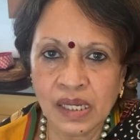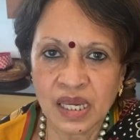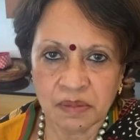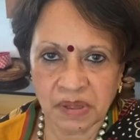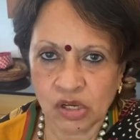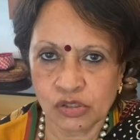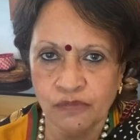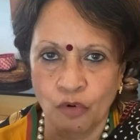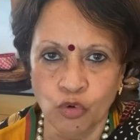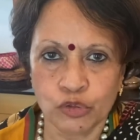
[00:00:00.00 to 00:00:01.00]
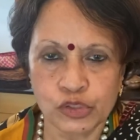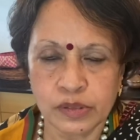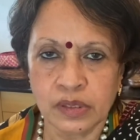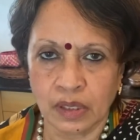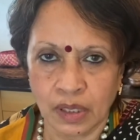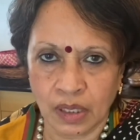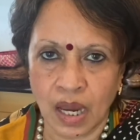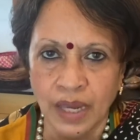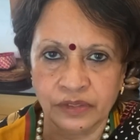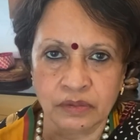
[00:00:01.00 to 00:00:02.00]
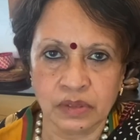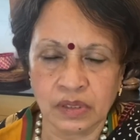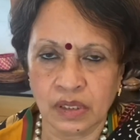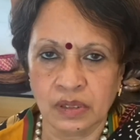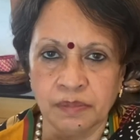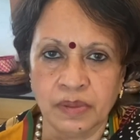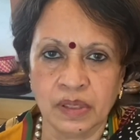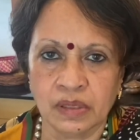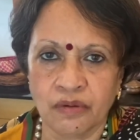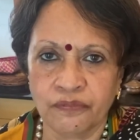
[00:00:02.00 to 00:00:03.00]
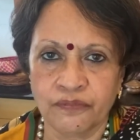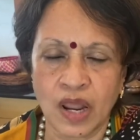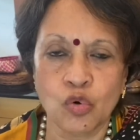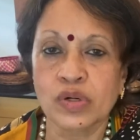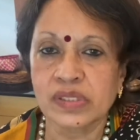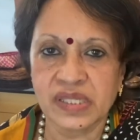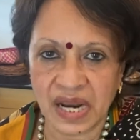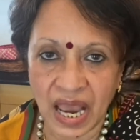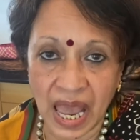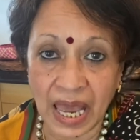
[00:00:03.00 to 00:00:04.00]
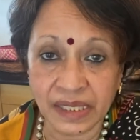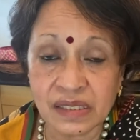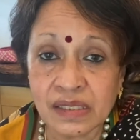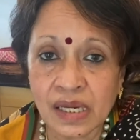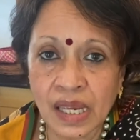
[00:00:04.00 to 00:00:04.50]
because of all those other flours that are added,